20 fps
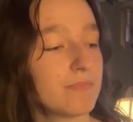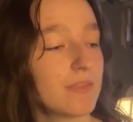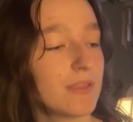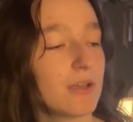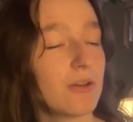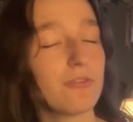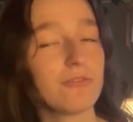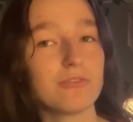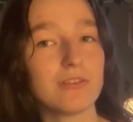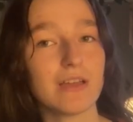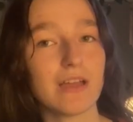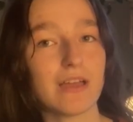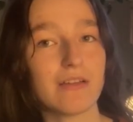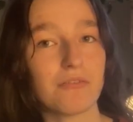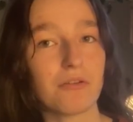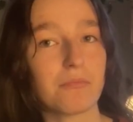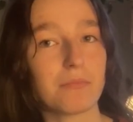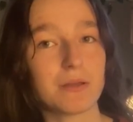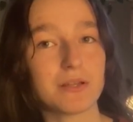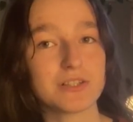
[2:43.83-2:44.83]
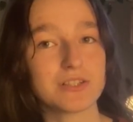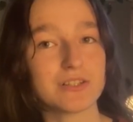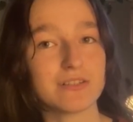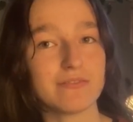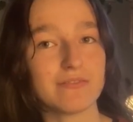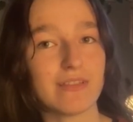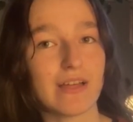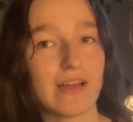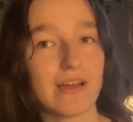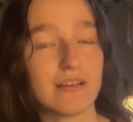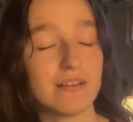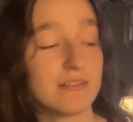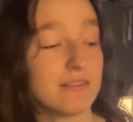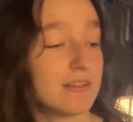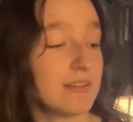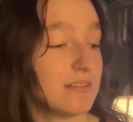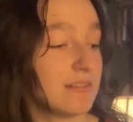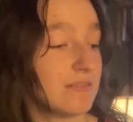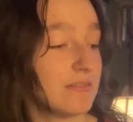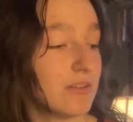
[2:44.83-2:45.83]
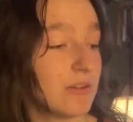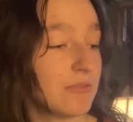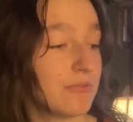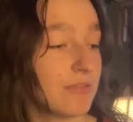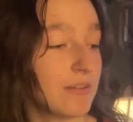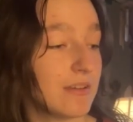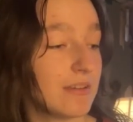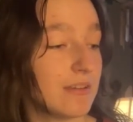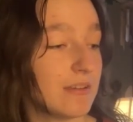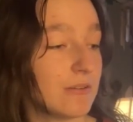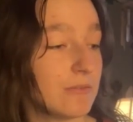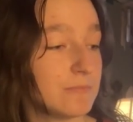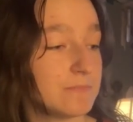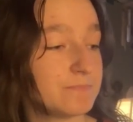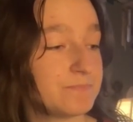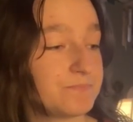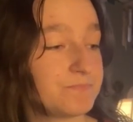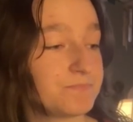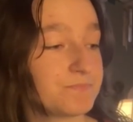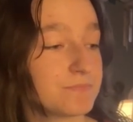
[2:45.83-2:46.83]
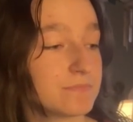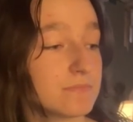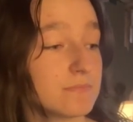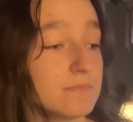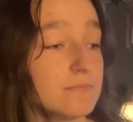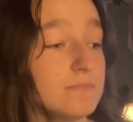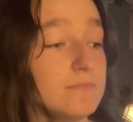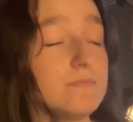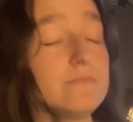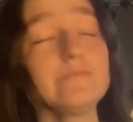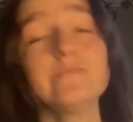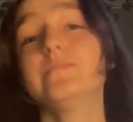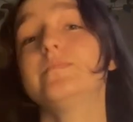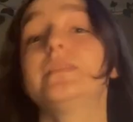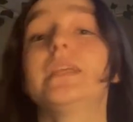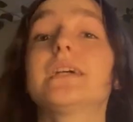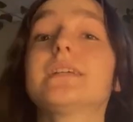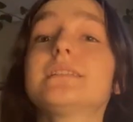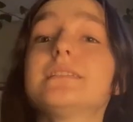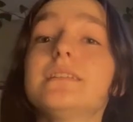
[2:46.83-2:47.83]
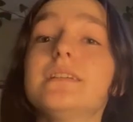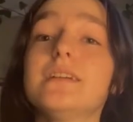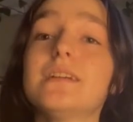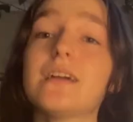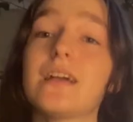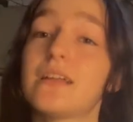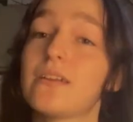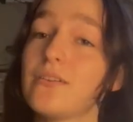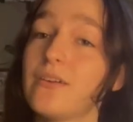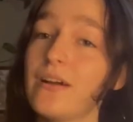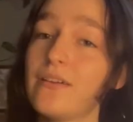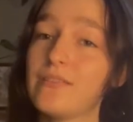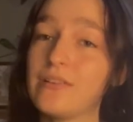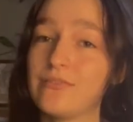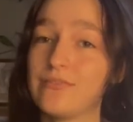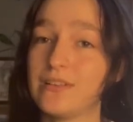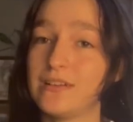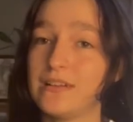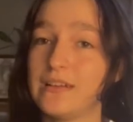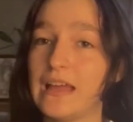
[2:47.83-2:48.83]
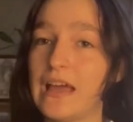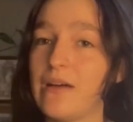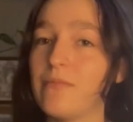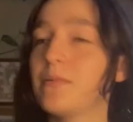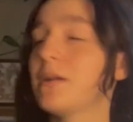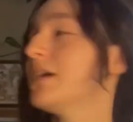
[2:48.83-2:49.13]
Hopefully I have a picture of that. I don't know if I do. Next thing, I don't have it written down, but